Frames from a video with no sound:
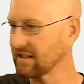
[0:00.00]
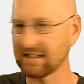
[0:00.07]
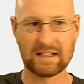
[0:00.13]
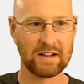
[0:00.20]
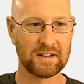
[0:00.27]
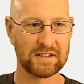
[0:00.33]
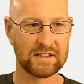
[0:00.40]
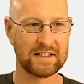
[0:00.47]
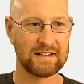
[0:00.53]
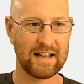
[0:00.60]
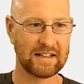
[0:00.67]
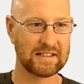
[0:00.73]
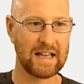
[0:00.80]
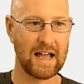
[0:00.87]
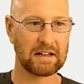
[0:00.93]
going to tell us
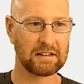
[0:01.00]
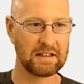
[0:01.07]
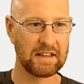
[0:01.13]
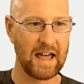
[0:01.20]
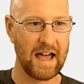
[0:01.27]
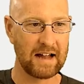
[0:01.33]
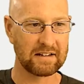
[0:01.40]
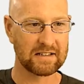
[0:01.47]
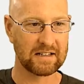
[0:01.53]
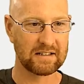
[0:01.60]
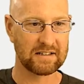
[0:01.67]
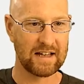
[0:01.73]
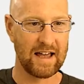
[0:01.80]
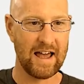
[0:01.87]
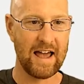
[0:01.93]
exactly that. It's
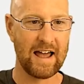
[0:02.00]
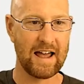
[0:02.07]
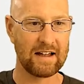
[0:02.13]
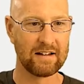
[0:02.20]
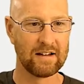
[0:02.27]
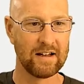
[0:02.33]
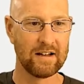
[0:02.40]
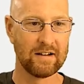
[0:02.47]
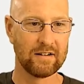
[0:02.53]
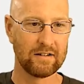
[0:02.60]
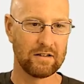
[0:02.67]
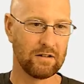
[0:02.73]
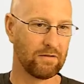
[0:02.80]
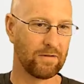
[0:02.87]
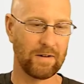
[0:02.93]
going to say, hey,
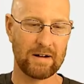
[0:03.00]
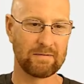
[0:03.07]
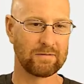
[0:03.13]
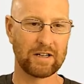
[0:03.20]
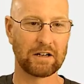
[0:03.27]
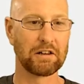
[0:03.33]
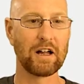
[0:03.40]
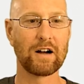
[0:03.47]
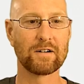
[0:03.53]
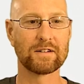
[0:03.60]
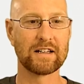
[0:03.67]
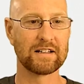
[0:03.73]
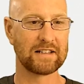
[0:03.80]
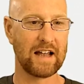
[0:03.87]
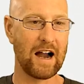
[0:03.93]
you've
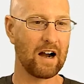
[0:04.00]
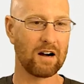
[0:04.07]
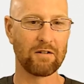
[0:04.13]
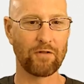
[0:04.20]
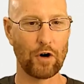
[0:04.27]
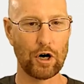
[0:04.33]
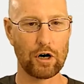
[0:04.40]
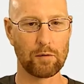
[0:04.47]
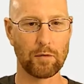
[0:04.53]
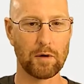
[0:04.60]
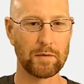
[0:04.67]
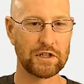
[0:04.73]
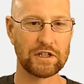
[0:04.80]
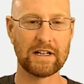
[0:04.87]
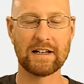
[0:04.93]
declared this error
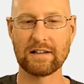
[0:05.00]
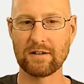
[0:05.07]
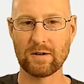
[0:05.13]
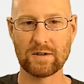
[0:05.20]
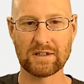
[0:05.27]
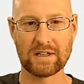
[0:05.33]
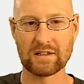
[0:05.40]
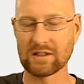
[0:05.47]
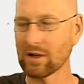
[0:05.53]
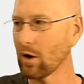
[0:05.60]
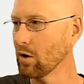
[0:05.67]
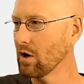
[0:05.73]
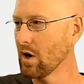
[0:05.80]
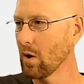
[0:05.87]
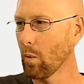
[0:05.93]
variable, but you didn't use it.
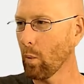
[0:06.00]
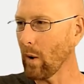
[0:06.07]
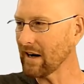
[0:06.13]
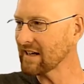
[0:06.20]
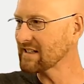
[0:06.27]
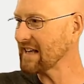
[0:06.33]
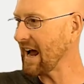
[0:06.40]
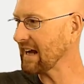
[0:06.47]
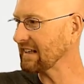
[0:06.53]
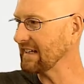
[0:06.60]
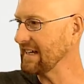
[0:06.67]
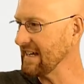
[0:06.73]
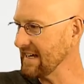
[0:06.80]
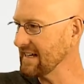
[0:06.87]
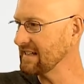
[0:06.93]
So what
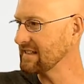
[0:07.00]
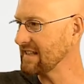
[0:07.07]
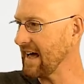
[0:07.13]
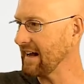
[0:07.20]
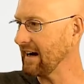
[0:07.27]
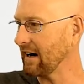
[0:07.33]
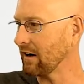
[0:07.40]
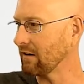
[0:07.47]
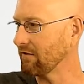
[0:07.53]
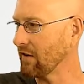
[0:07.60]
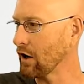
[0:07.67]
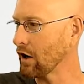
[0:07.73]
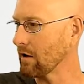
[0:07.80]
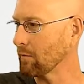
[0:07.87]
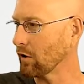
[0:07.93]
exactly is that error
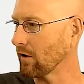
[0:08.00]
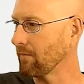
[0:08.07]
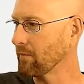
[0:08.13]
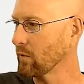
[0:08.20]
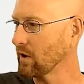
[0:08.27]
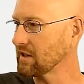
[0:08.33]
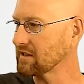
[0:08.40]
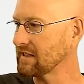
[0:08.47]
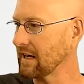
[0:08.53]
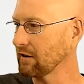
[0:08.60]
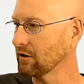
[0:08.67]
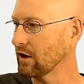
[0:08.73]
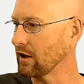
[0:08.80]
variable? Well, let's take a